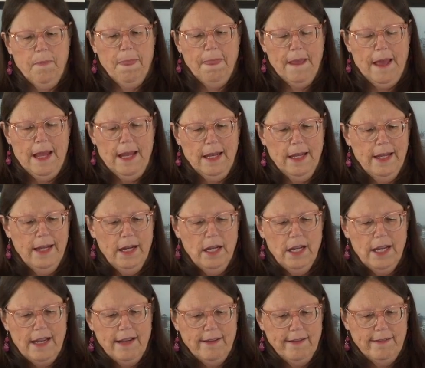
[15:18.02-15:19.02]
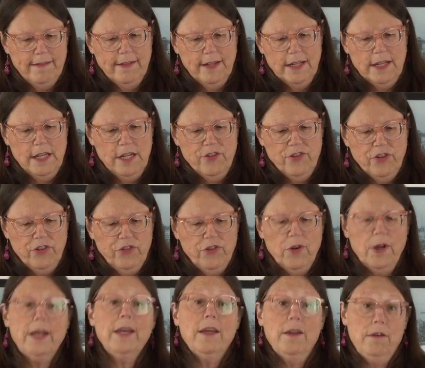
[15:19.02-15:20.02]
a little less sticky just so
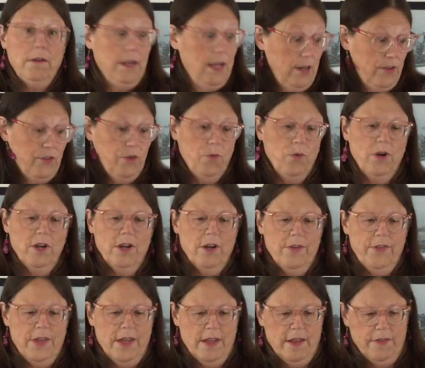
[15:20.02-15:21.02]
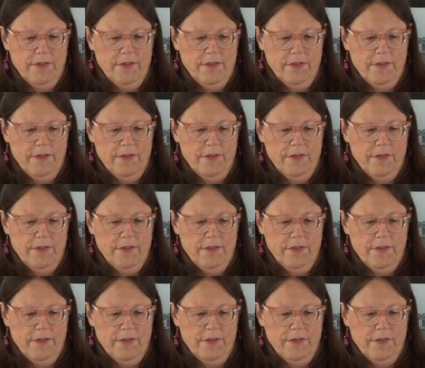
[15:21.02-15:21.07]
I can get to work on